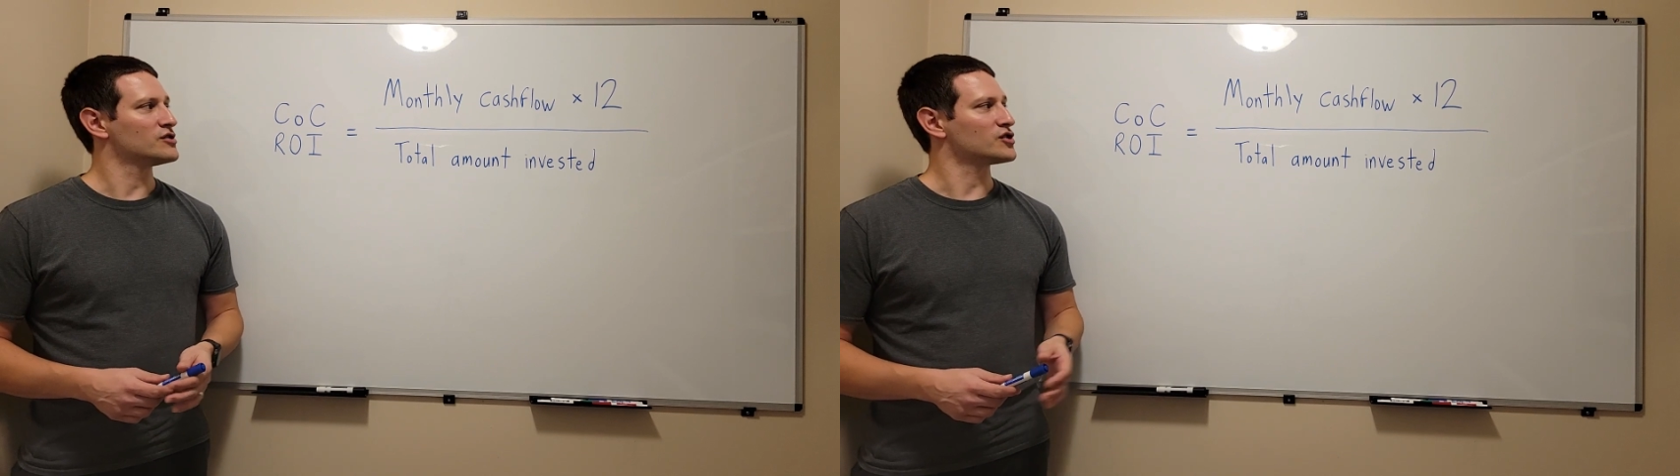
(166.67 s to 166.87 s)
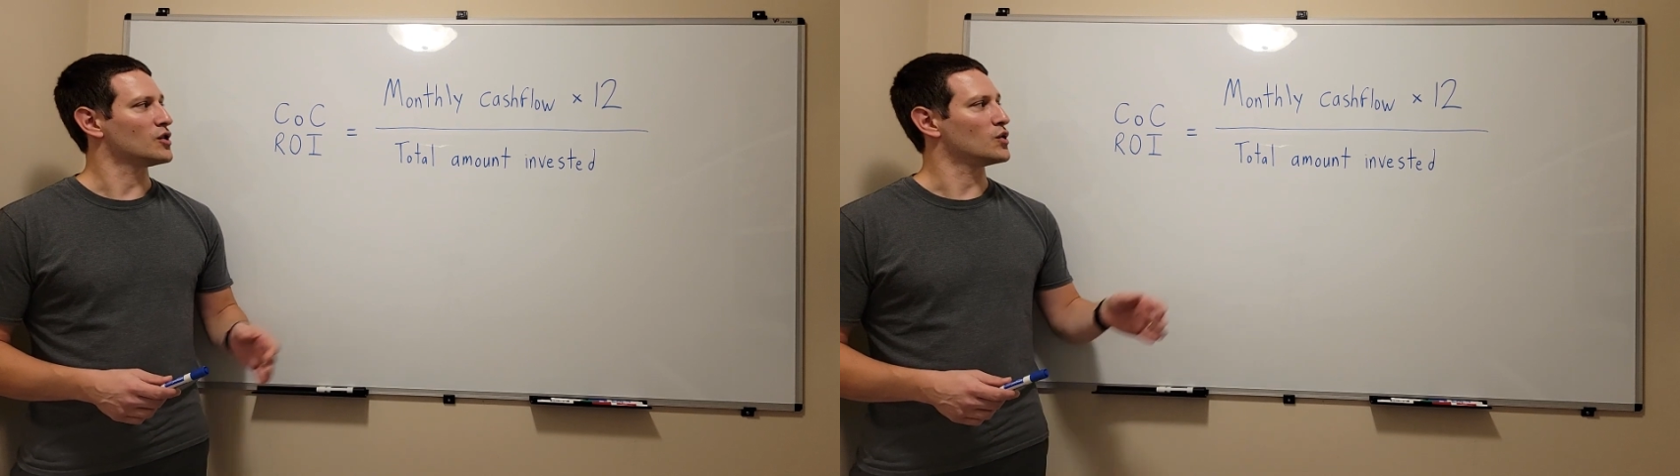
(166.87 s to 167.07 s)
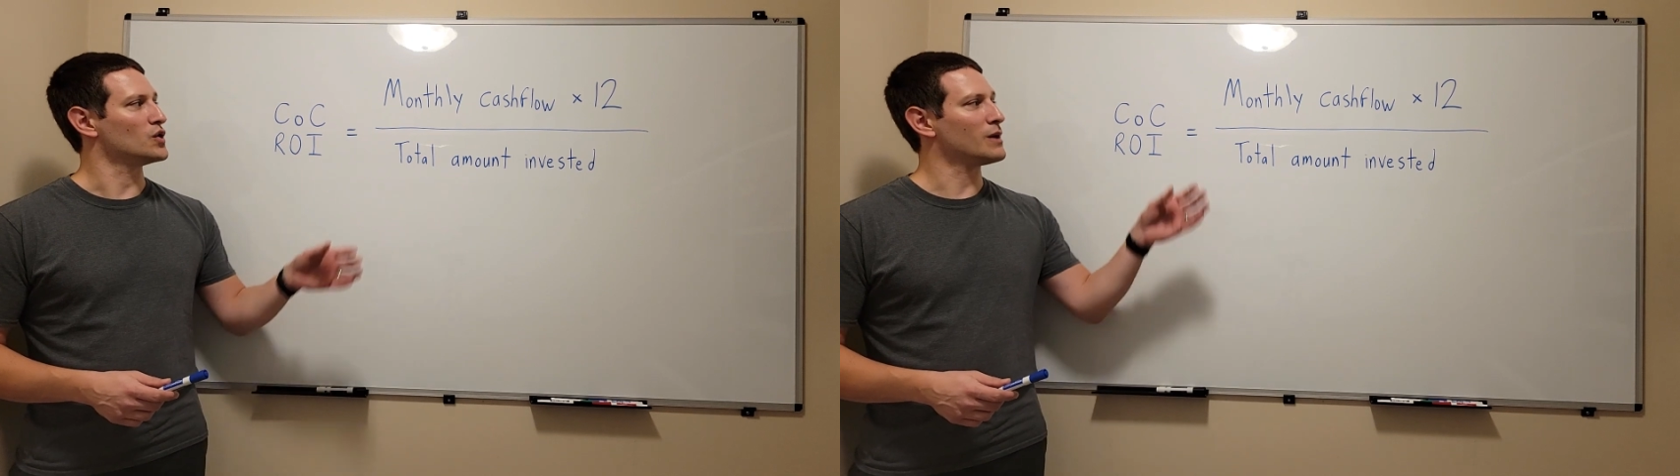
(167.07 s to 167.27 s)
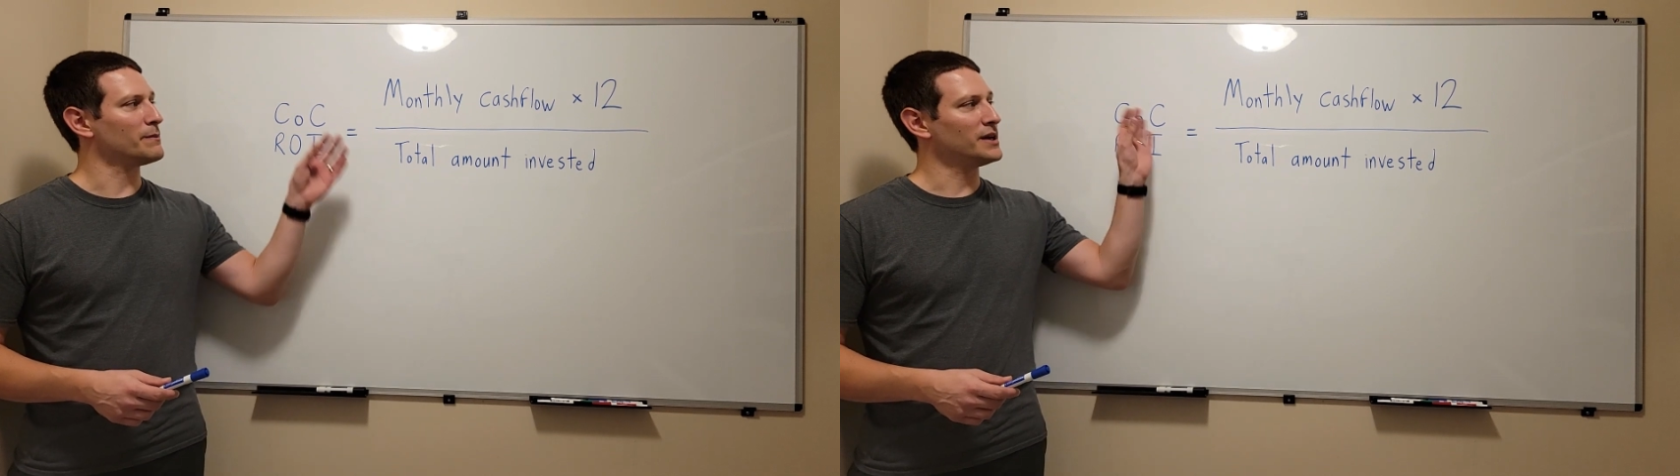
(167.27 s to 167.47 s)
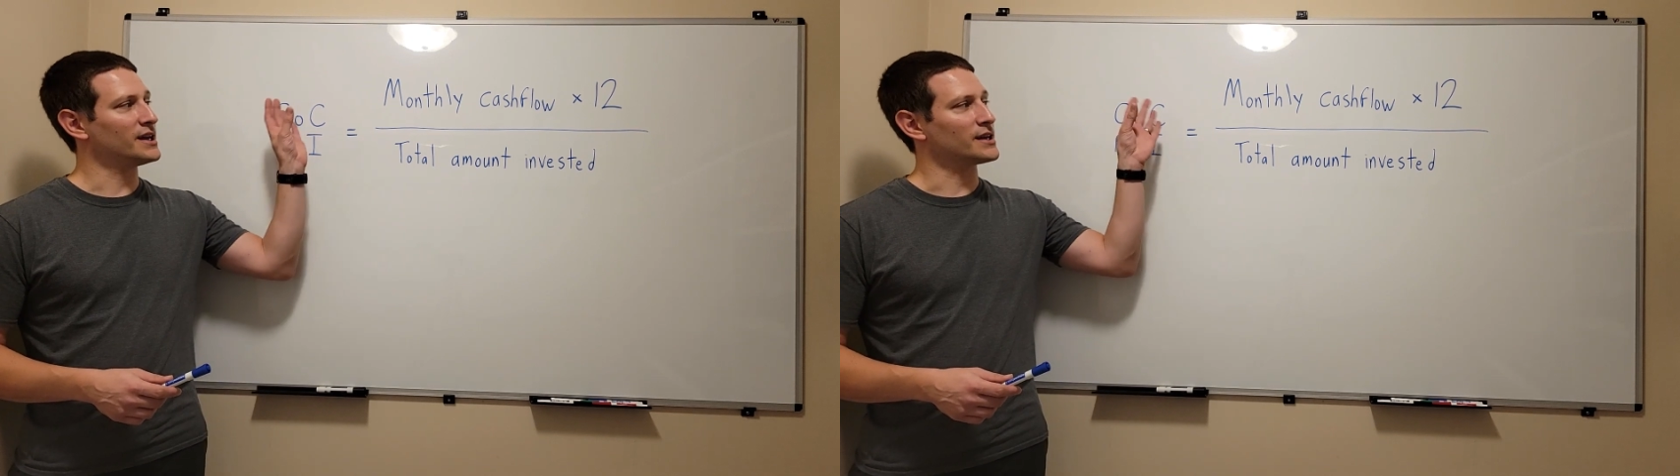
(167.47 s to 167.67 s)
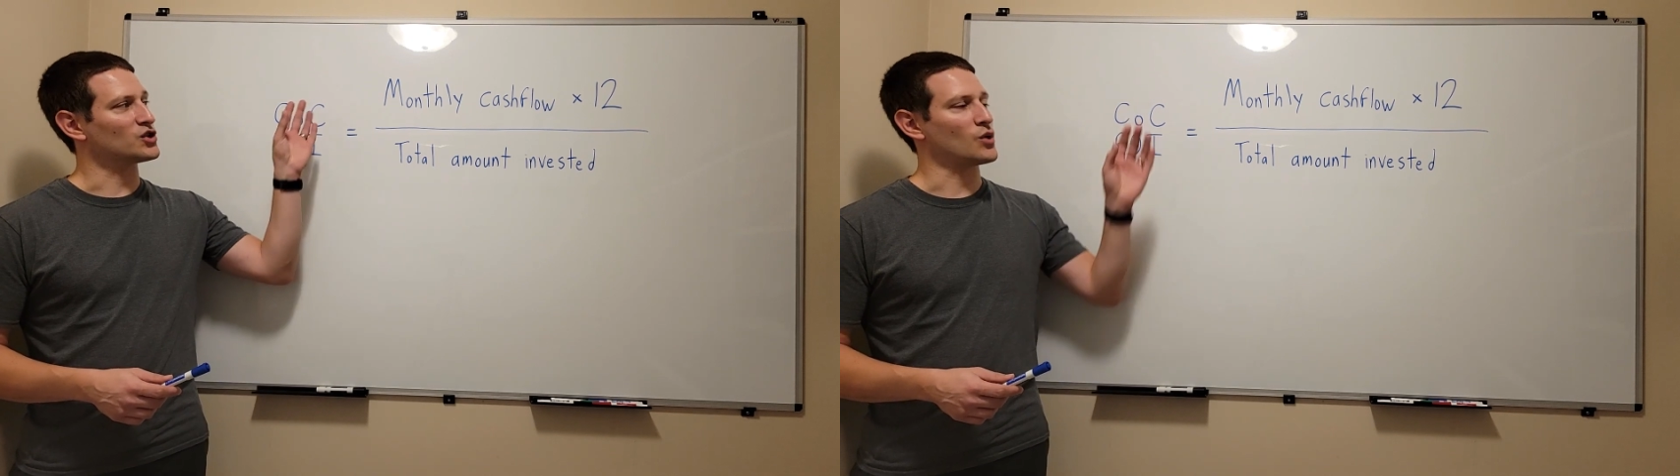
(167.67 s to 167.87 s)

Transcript: So you might be getting a